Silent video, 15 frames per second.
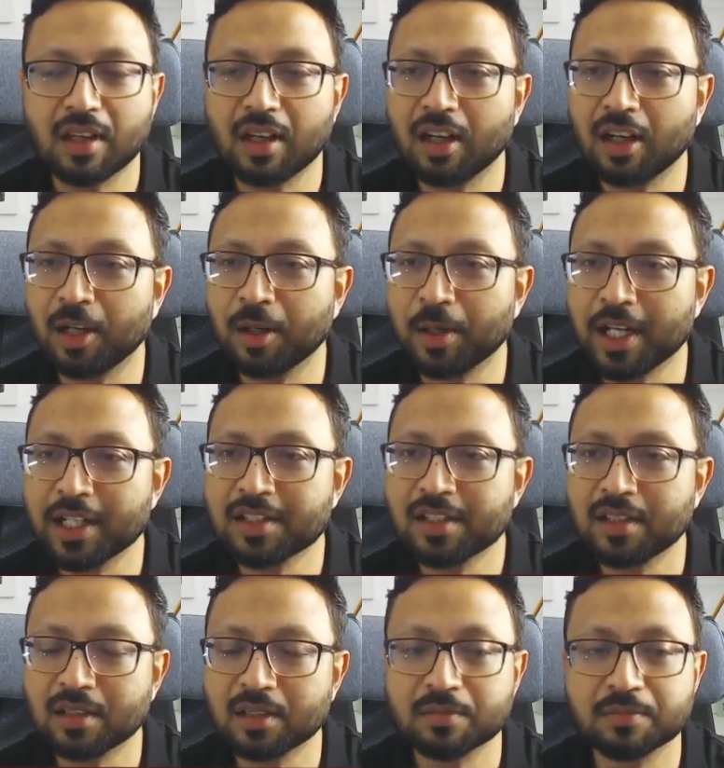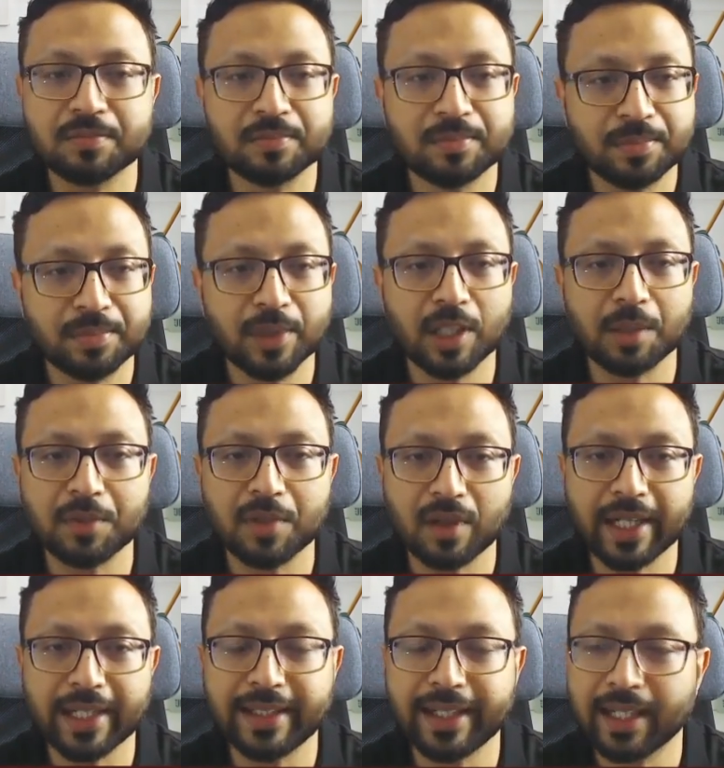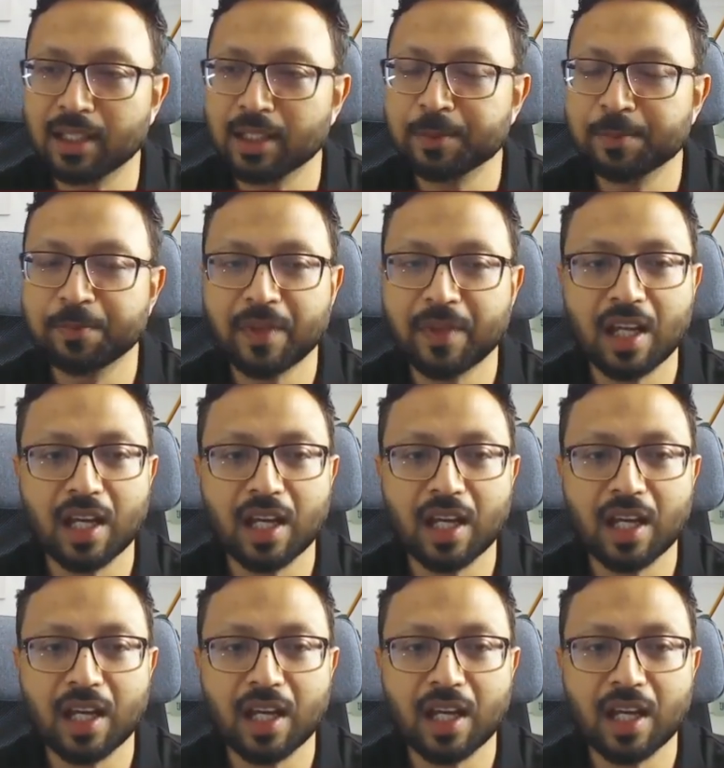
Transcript: it's going to pull up the right data